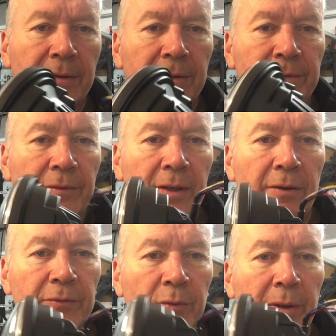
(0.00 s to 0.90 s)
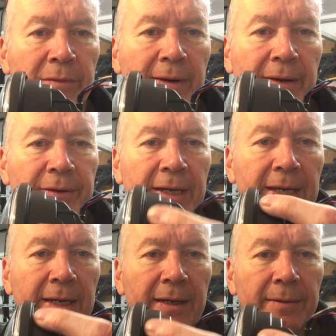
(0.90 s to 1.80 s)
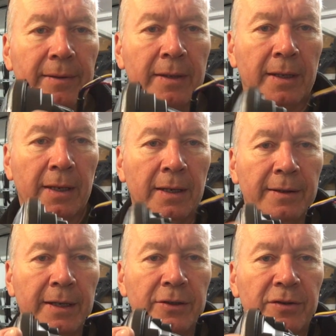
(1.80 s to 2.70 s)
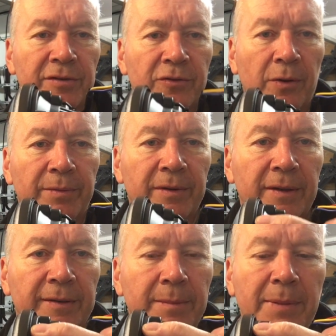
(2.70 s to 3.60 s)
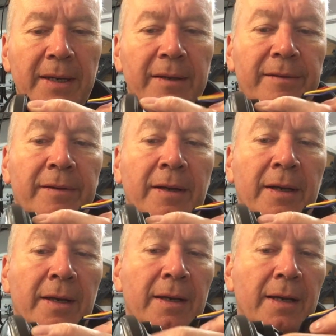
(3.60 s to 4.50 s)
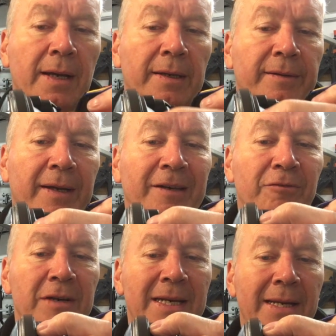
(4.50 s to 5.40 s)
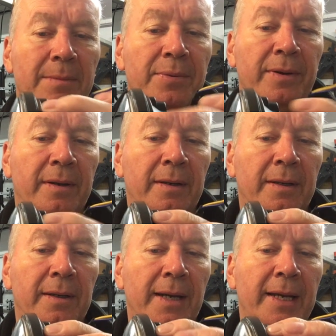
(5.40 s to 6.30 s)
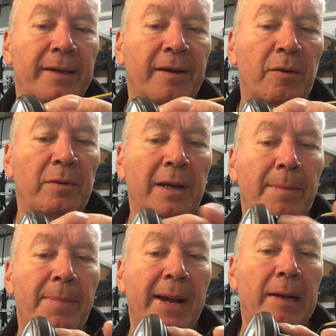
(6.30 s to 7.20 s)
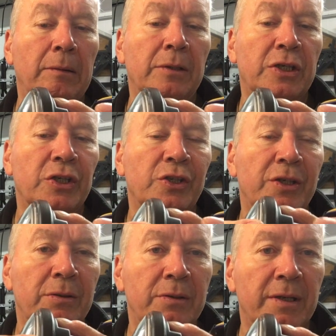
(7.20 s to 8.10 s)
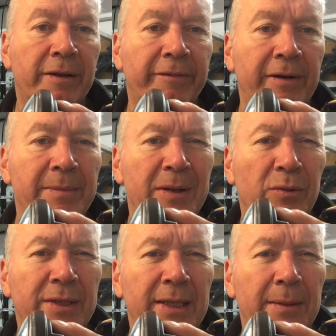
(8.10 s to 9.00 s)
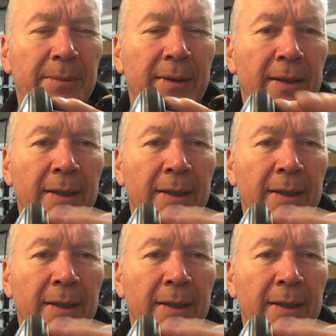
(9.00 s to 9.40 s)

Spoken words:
that sort of goes all the way around here, then just stops and disappears, and is under a lip, and is only about 2 to 3mm deep.